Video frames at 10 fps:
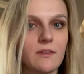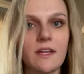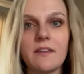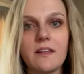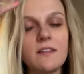
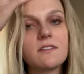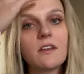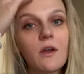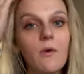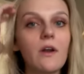And the list
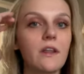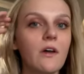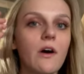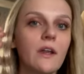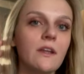could go on and
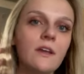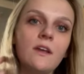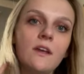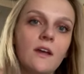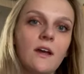on
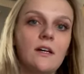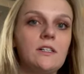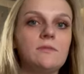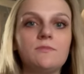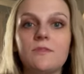
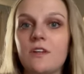um,